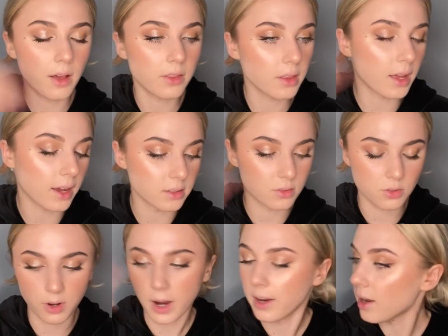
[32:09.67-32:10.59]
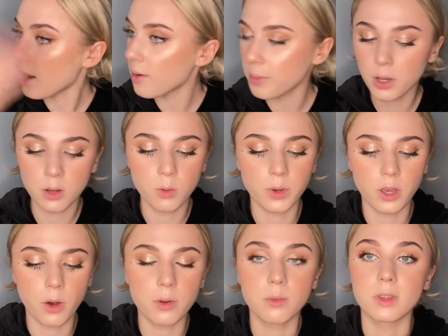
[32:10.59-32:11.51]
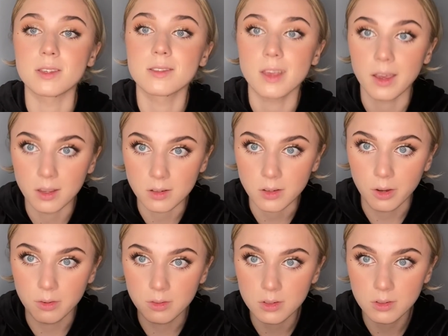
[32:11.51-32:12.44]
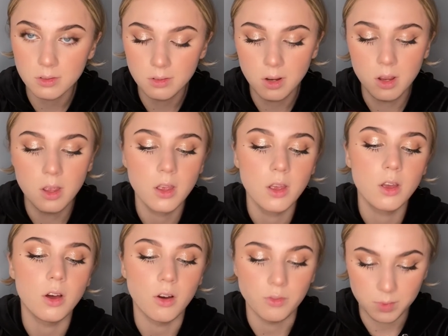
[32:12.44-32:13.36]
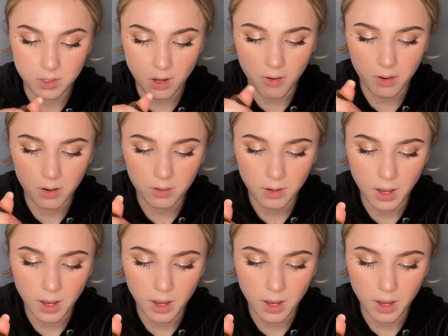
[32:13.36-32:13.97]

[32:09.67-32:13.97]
that that has dried up, we go in with a second coat of mascara.